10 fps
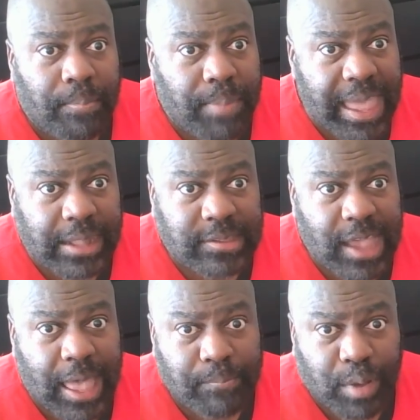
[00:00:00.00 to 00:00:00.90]

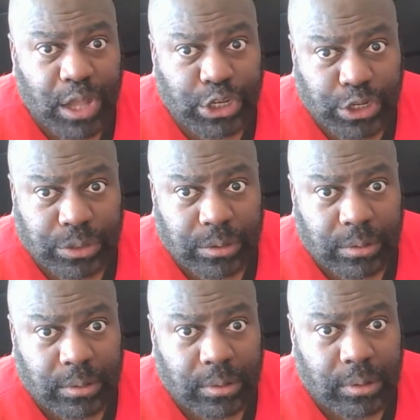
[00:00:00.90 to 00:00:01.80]
Big-time puncher.
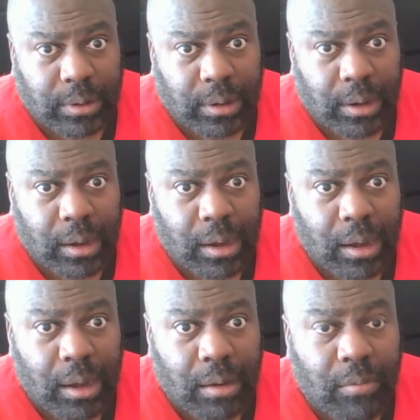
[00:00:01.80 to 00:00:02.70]

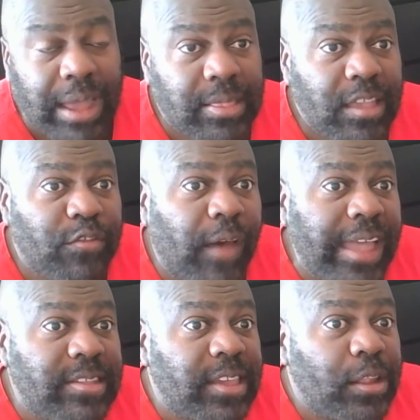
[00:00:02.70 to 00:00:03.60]
Right? This
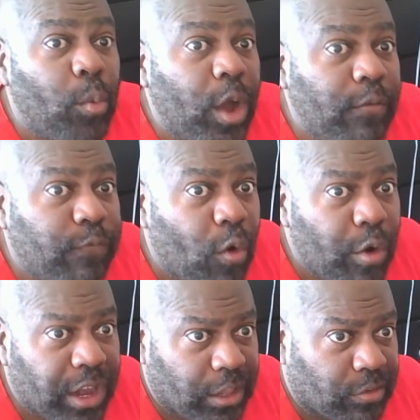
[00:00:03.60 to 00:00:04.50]
fight's in the
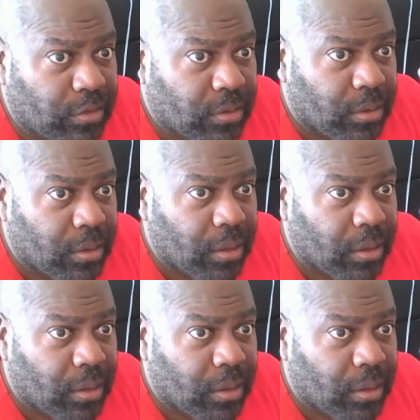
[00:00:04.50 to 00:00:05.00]
140s.